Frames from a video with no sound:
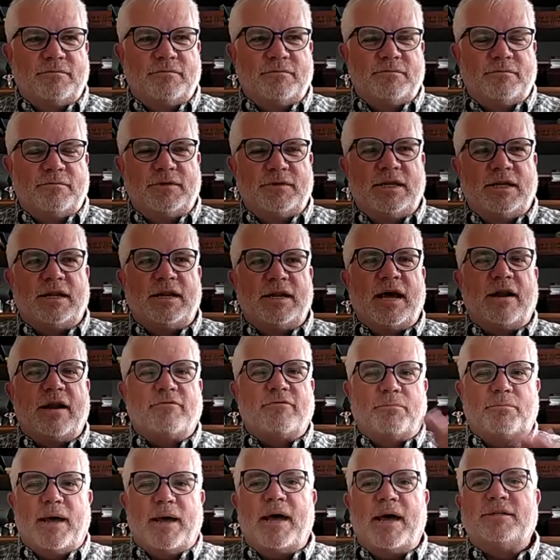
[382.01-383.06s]
getting out of
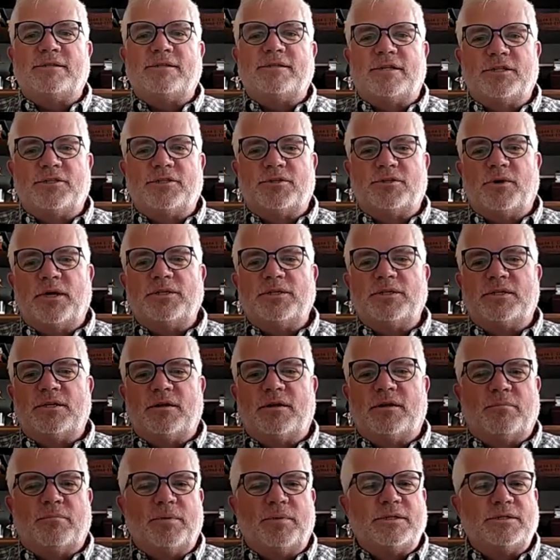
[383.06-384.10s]
a bad situation
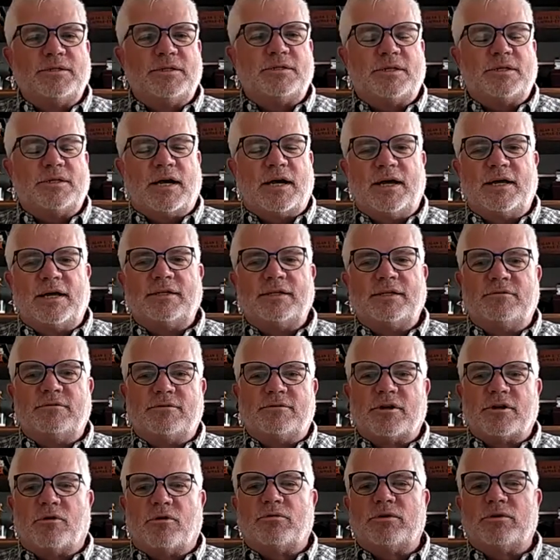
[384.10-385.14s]
in a business. I had
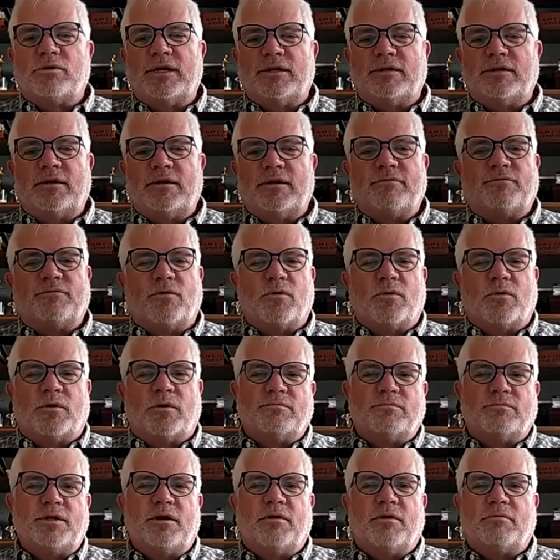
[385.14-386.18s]
sold it
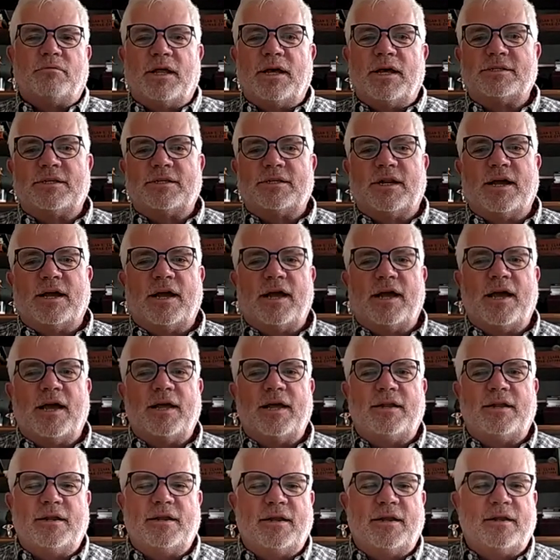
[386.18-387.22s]
for, less than I
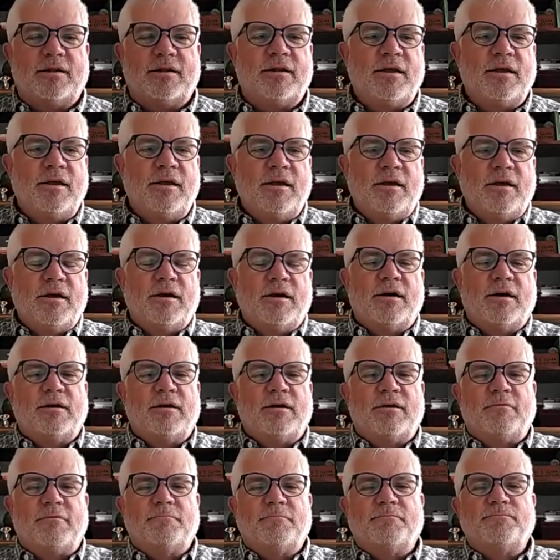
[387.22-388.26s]
had in it.
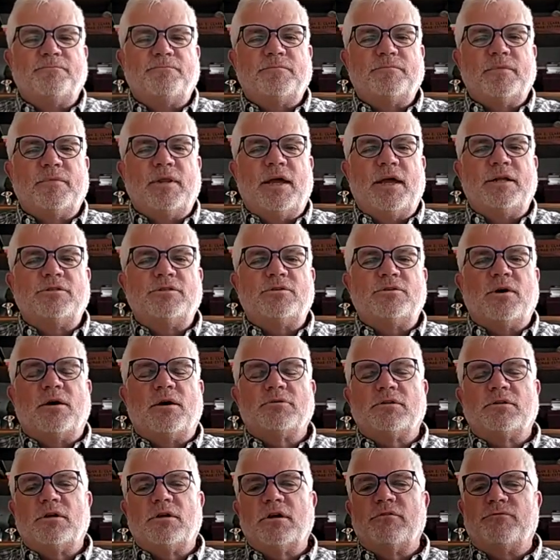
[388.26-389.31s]
And so I
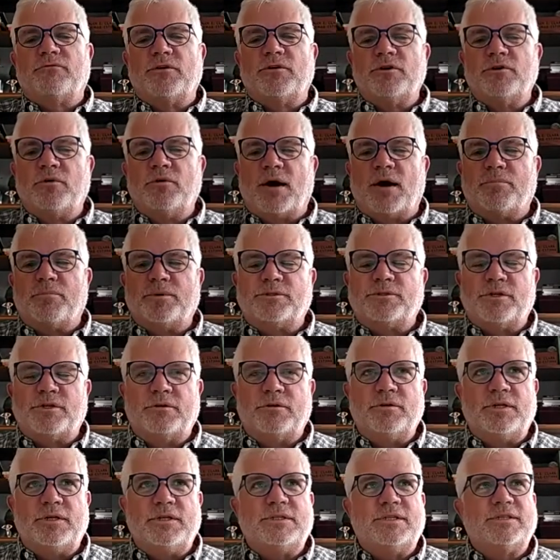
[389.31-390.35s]
was looking for new
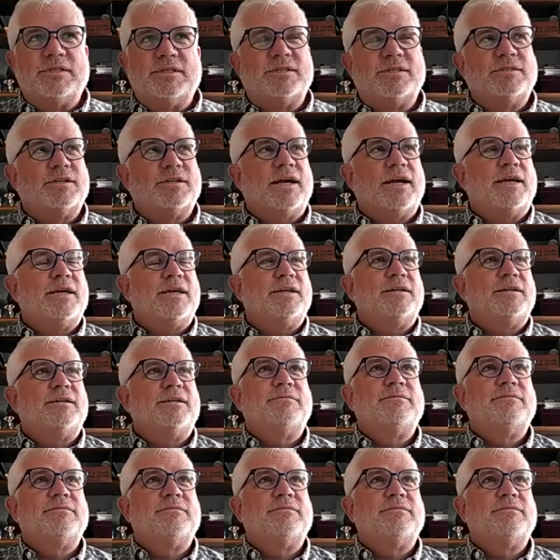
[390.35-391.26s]
opportunities. This is like in the